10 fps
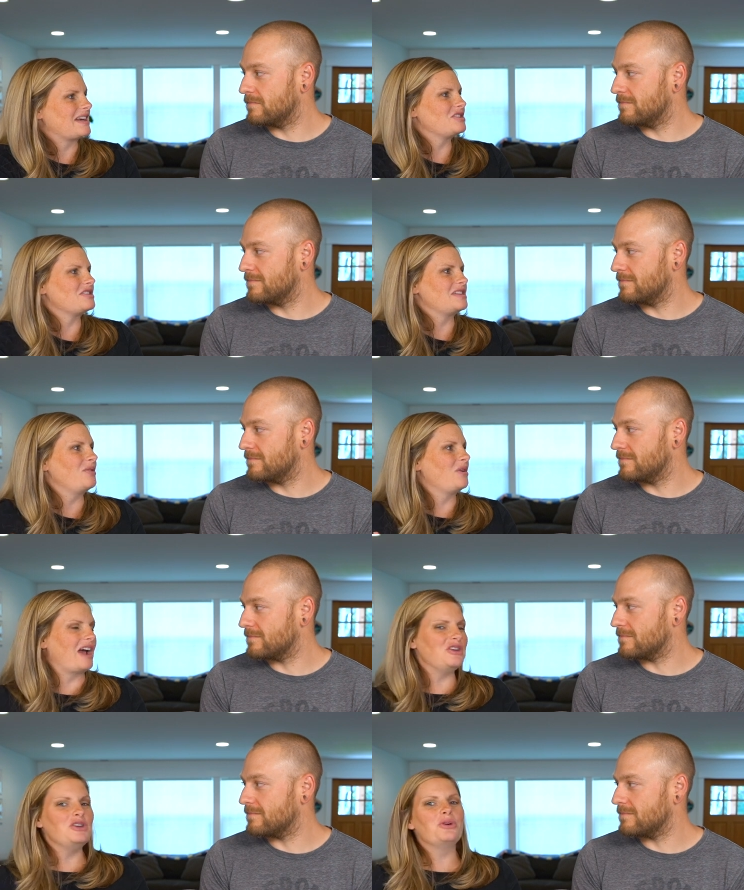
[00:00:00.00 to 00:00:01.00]
Speaker 1: I just didn't,
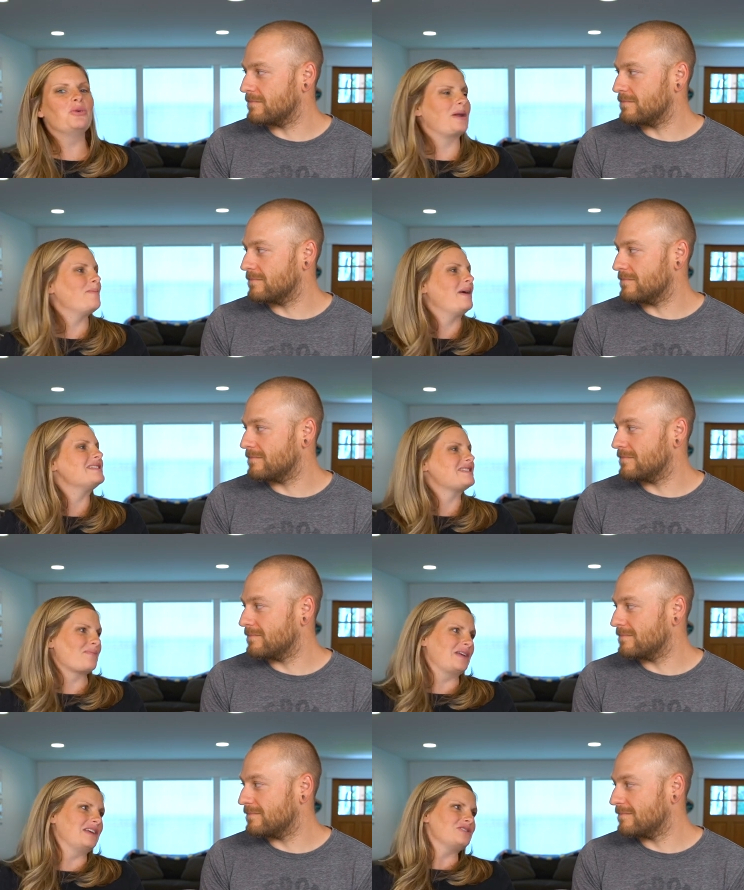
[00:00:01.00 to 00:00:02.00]
I knew what it meant
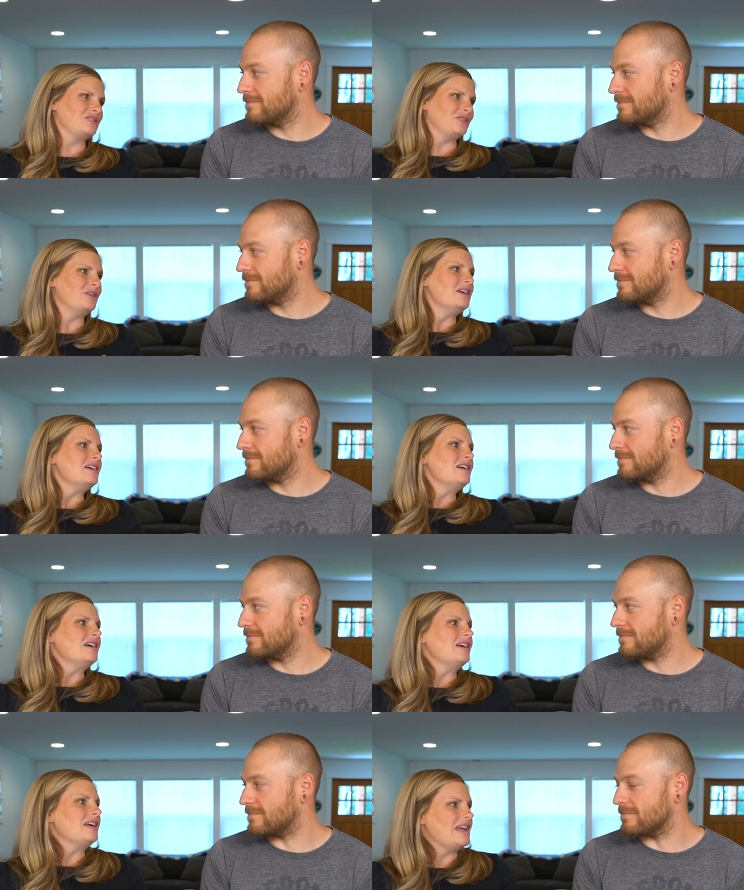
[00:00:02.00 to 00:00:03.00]
stepping into
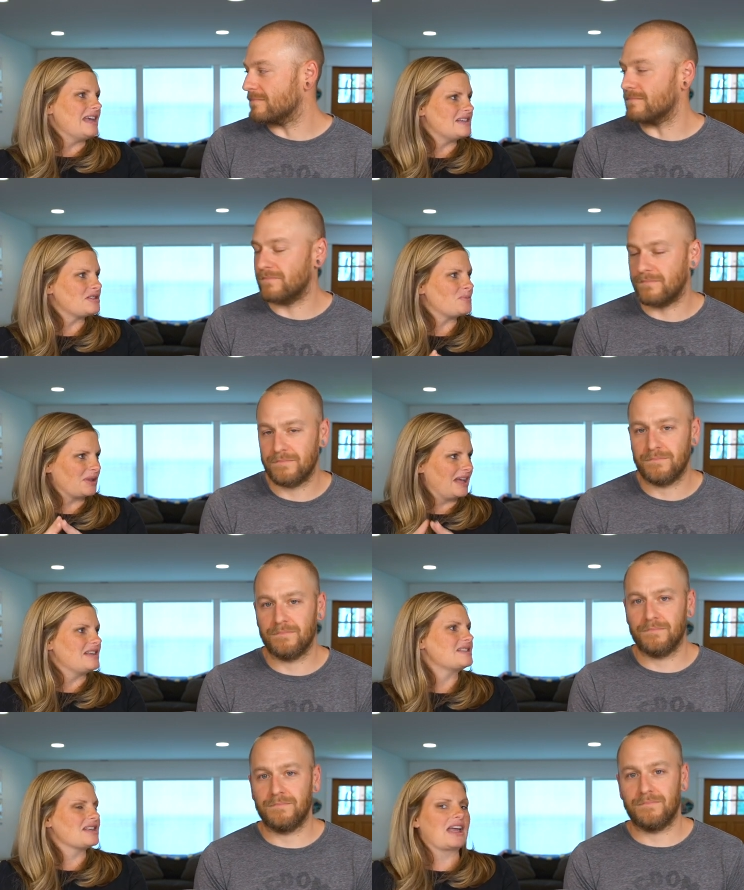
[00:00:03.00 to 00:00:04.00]
Mm -hmm. his
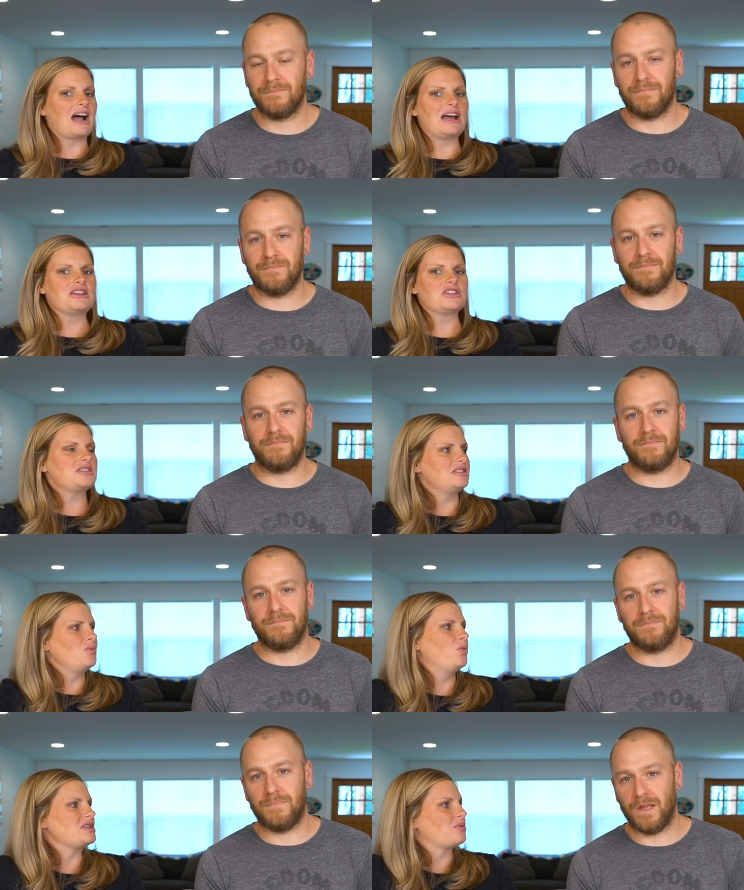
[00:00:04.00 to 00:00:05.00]
place. Like I just
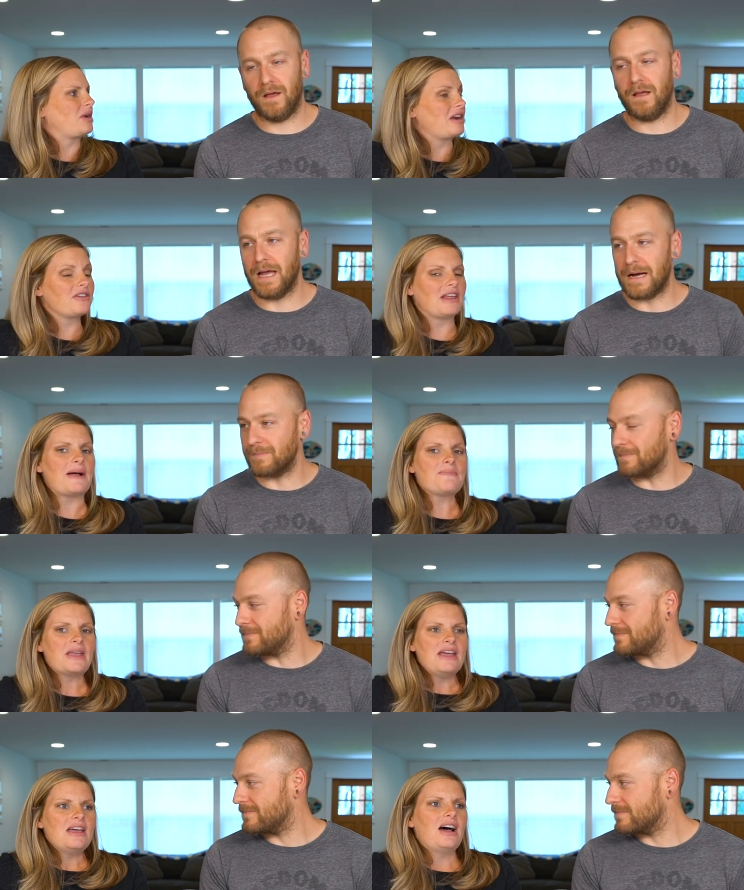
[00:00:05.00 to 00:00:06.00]
wasn't ready yeah. for that.
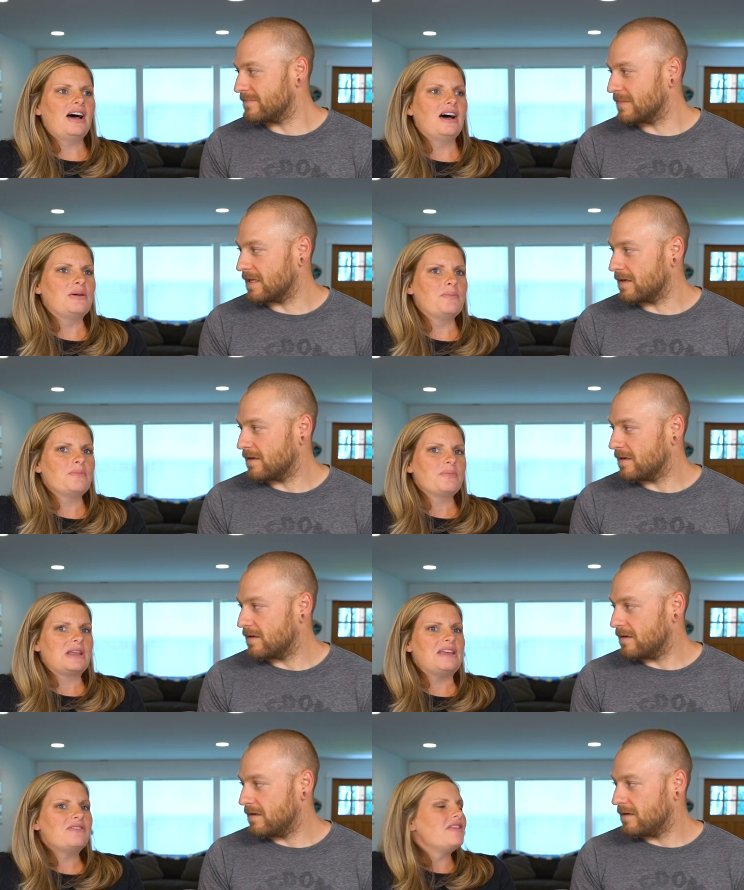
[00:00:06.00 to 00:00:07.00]
Um,
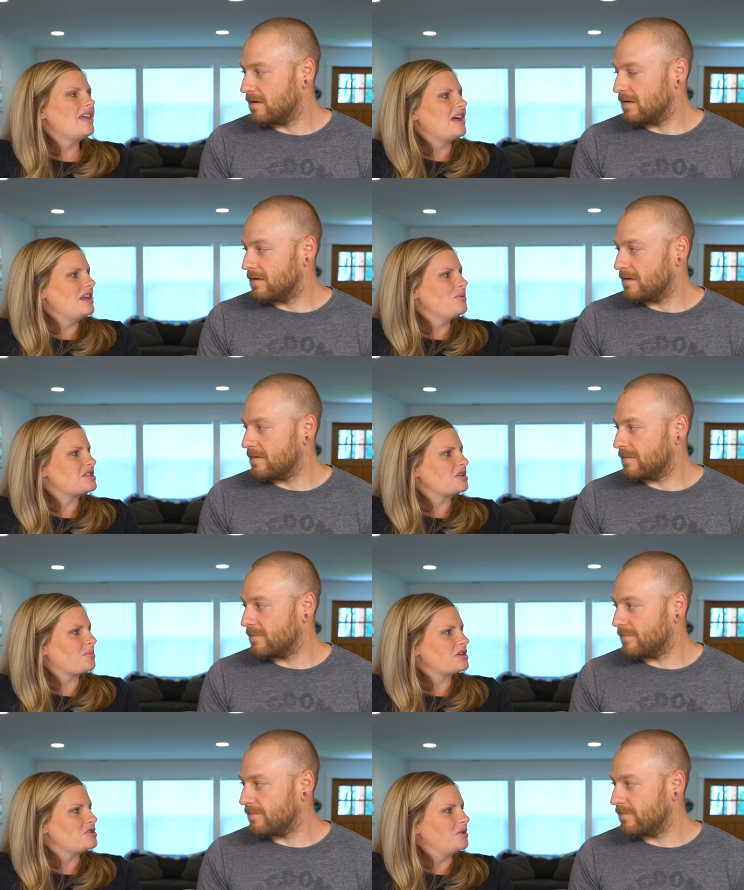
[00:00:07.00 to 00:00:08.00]
even then, he was still
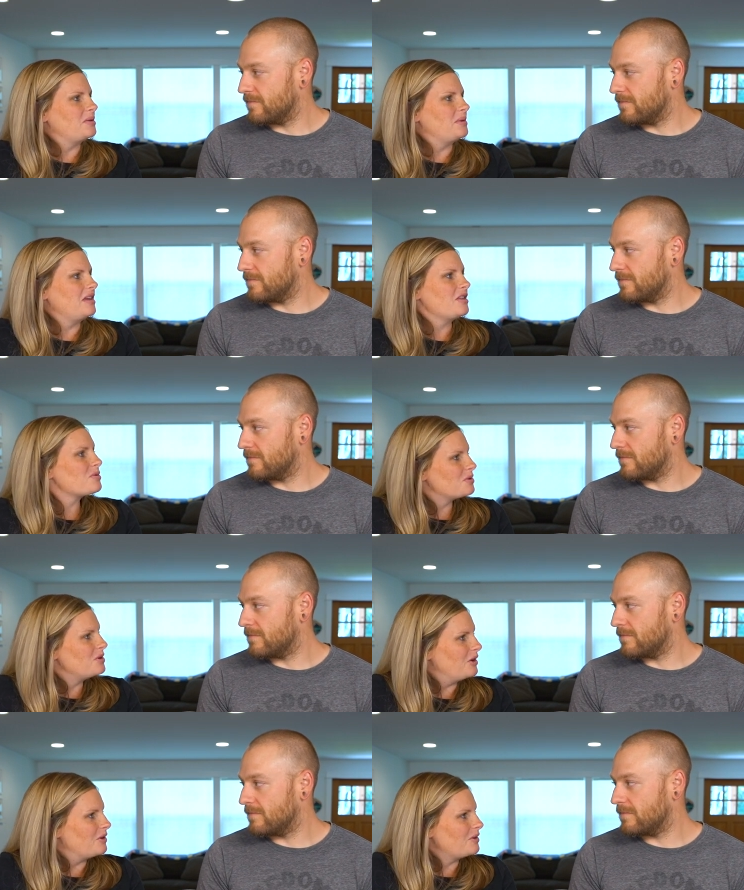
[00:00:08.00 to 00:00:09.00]
pursuing me through
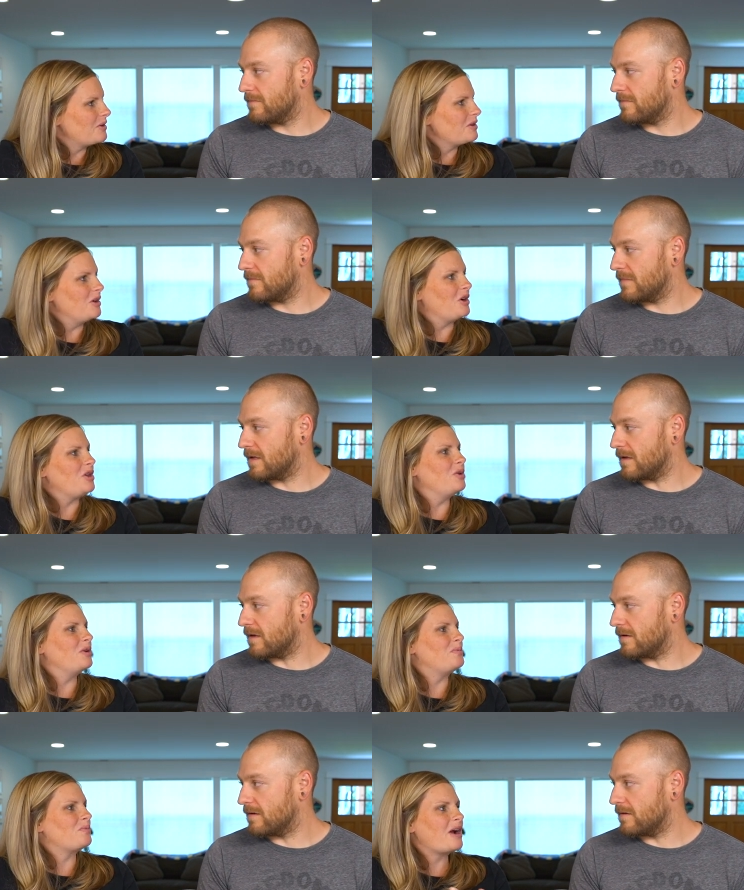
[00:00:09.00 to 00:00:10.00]
you. You know, you
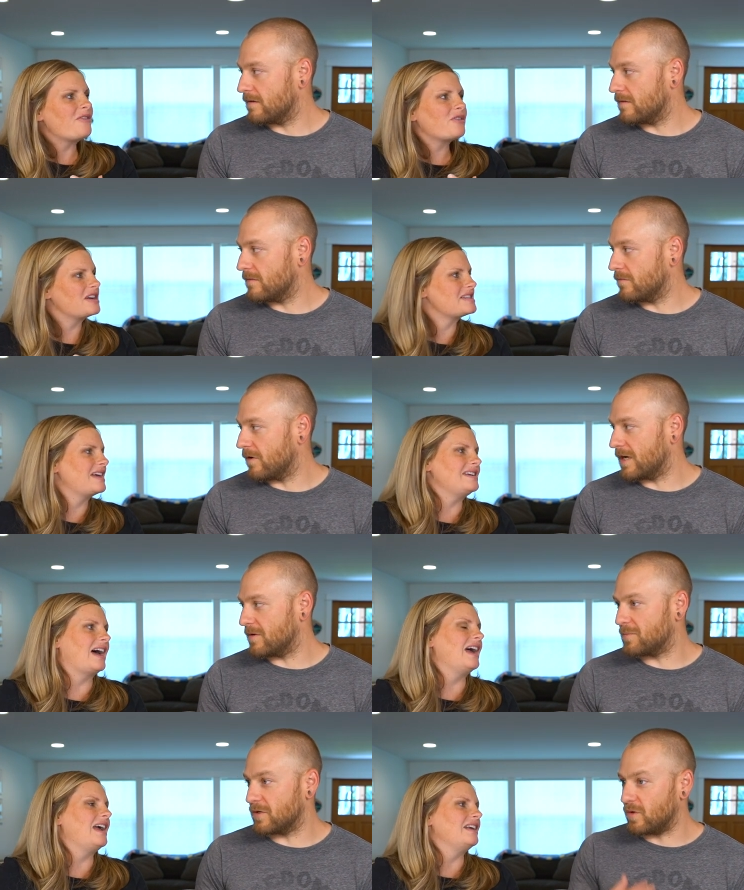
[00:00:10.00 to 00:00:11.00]
would pray for us. Well, and he
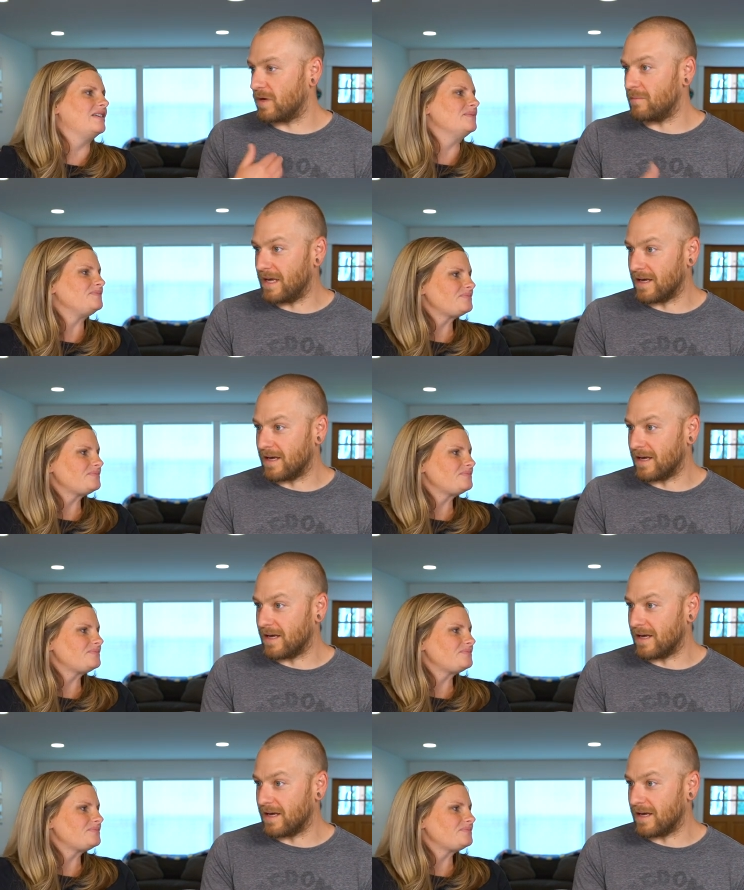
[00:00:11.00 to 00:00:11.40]
was pursuing and,